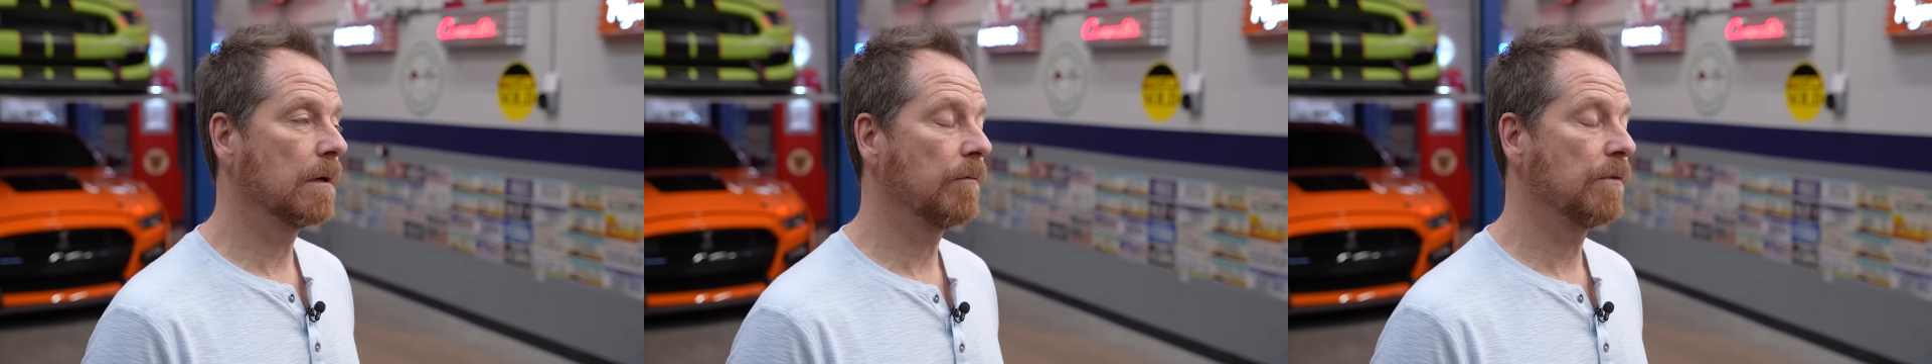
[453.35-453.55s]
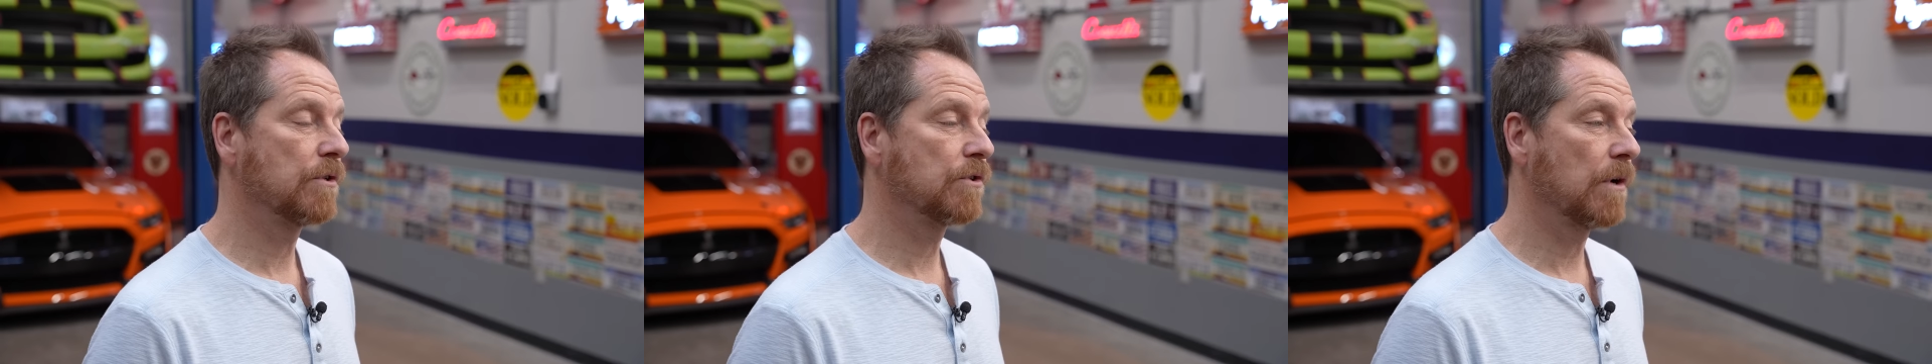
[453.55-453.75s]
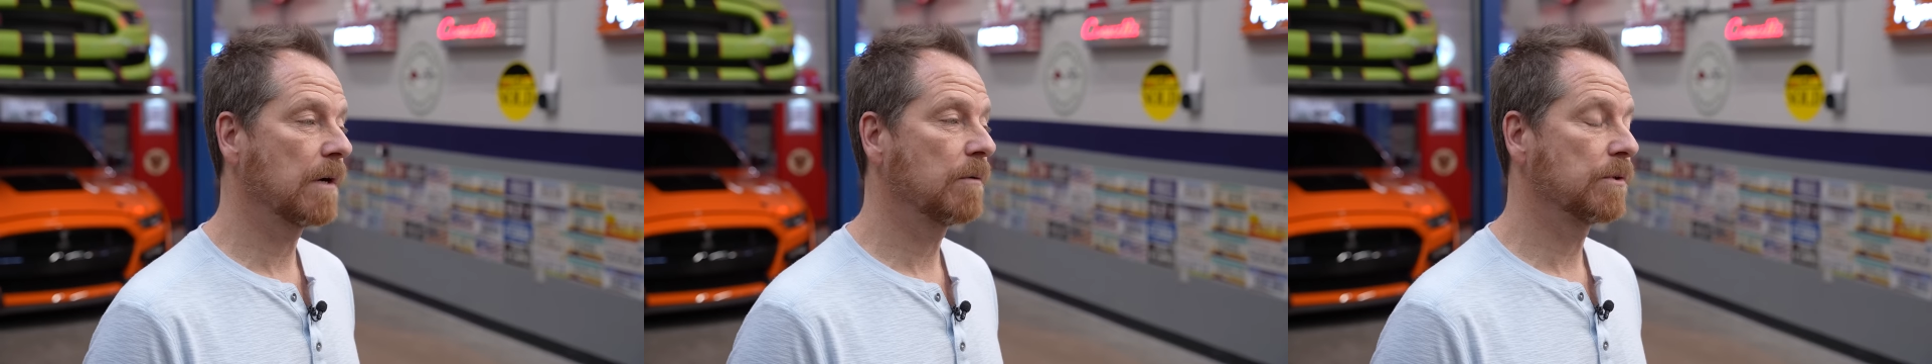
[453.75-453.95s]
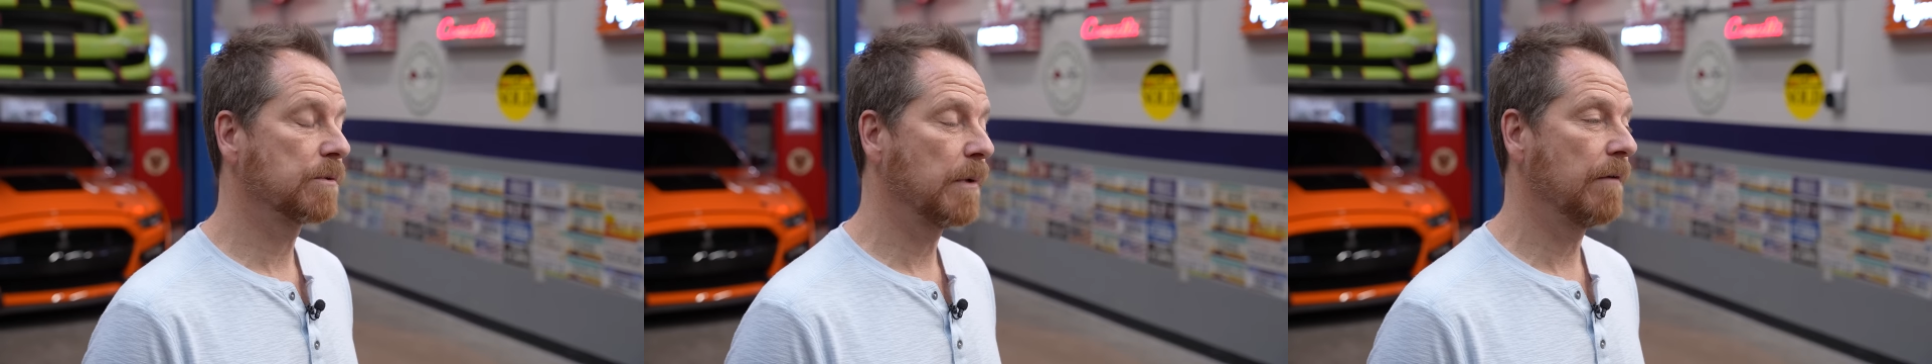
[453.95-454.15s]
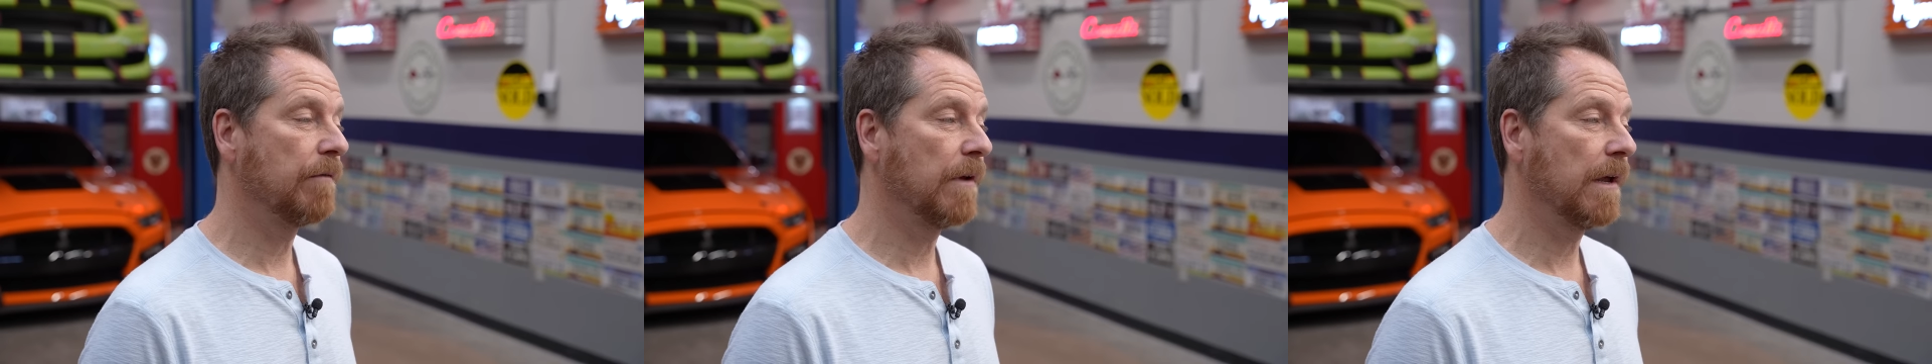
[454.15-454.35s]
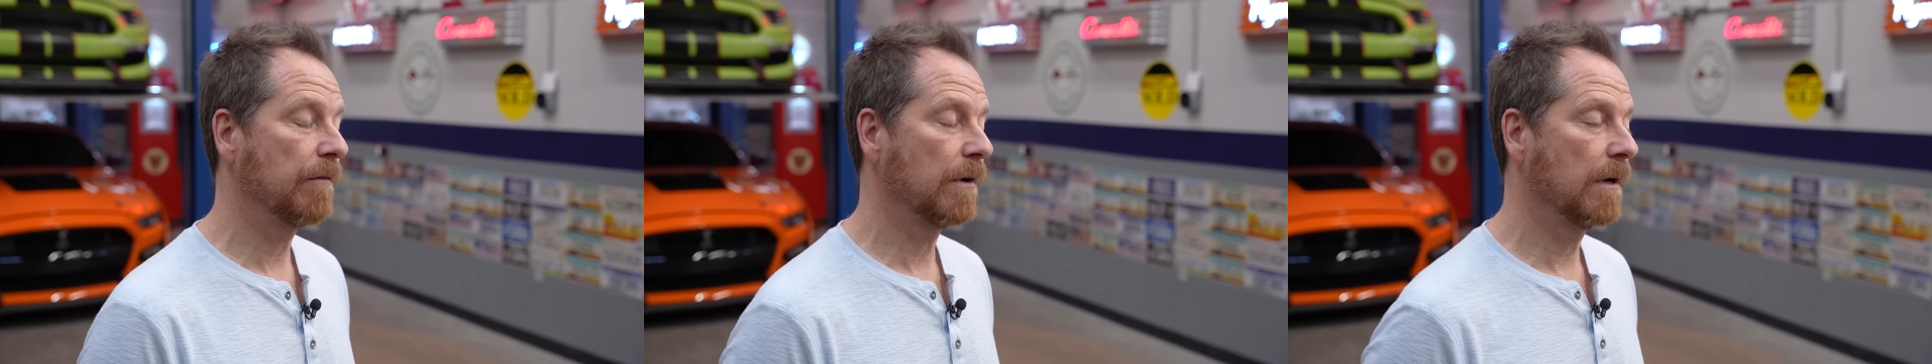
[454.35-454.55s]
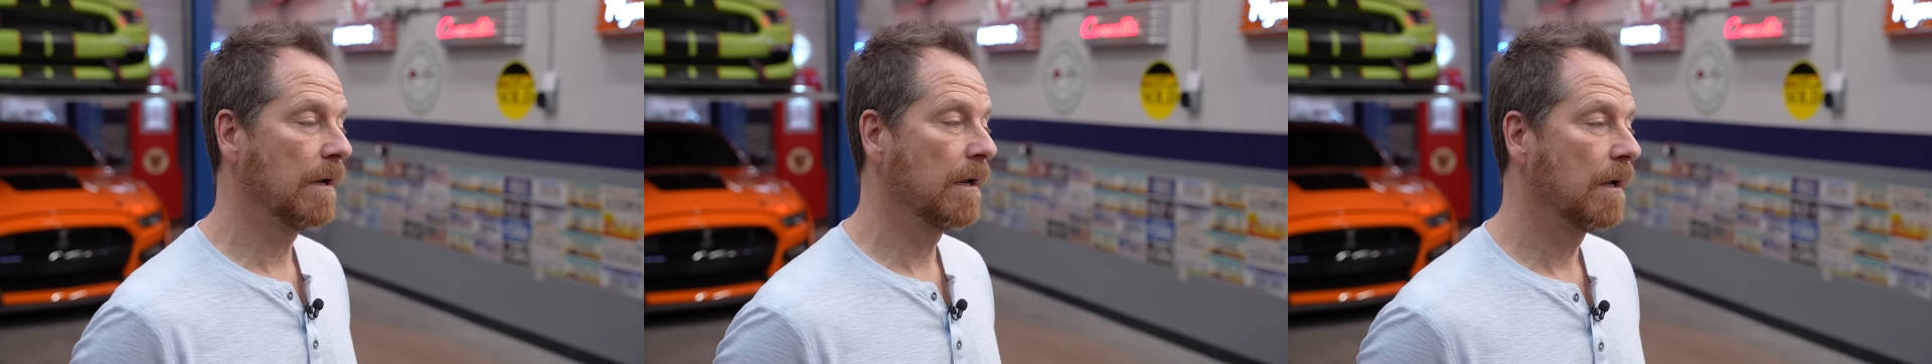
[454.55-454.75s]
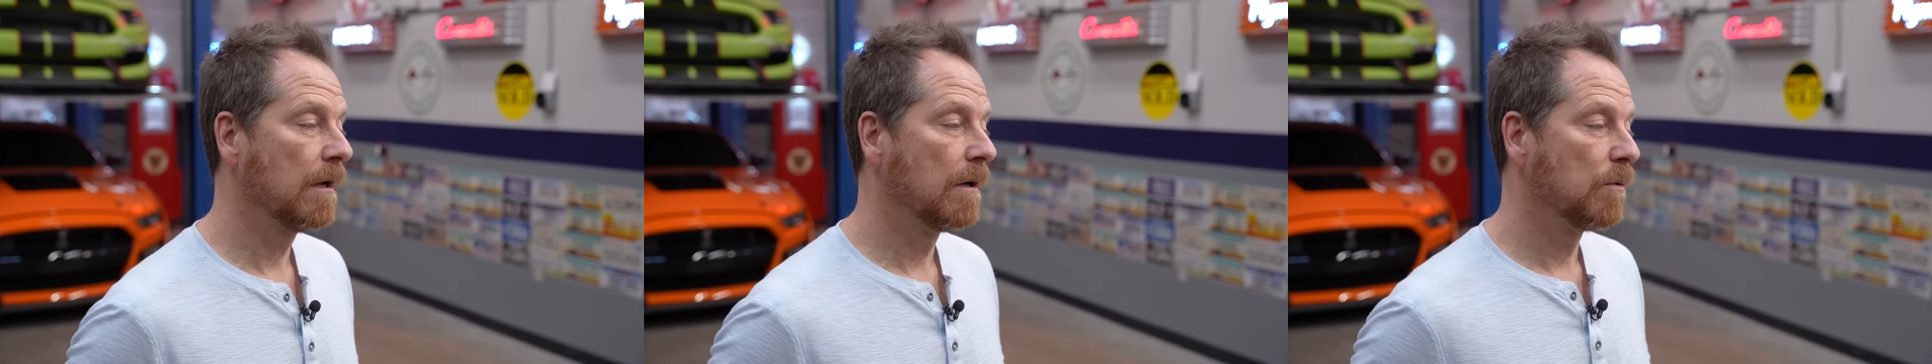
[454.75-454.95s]
of the truck was my favorite,
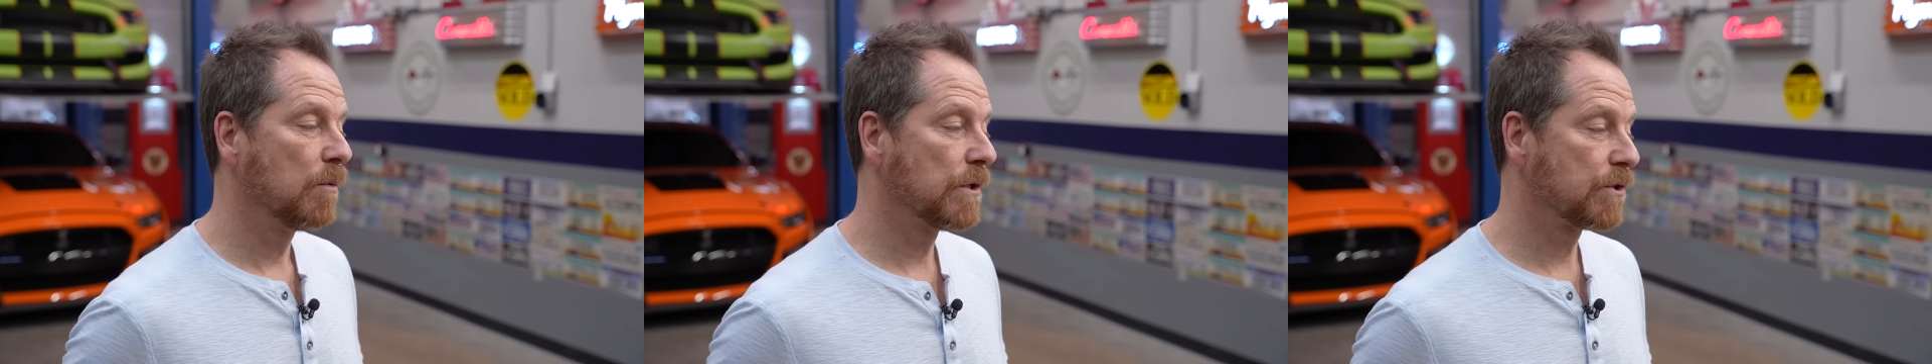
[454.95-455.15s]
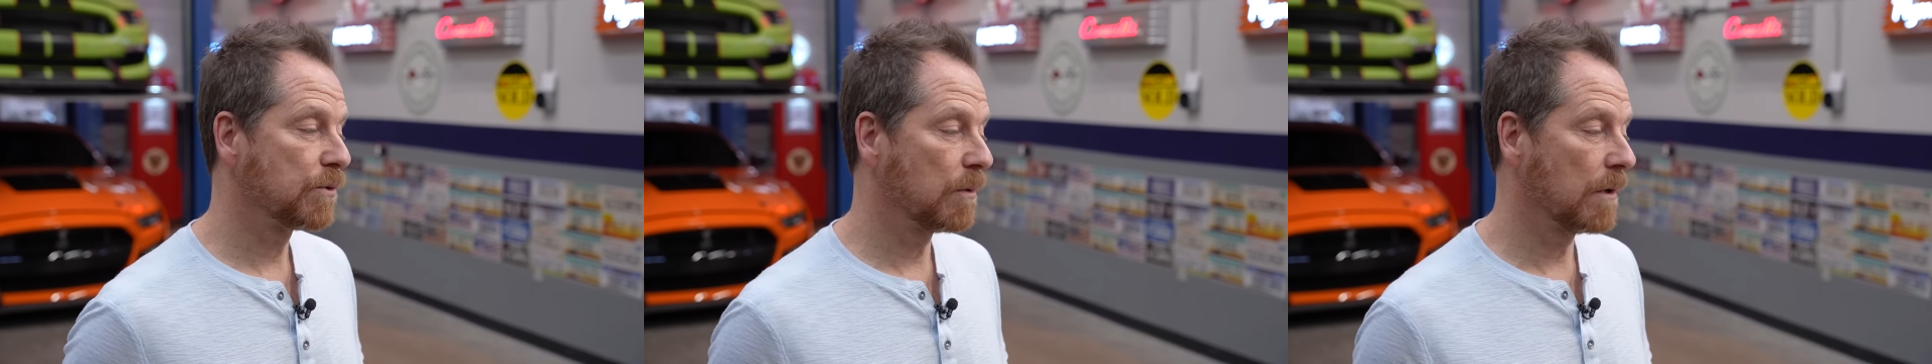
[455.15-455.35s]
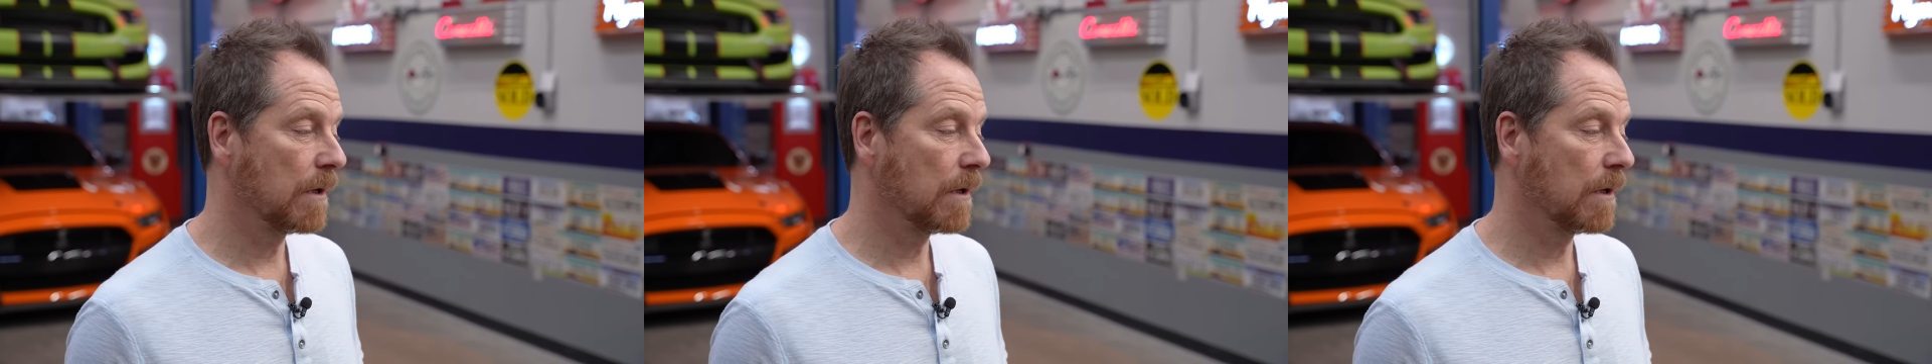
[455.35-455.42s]
which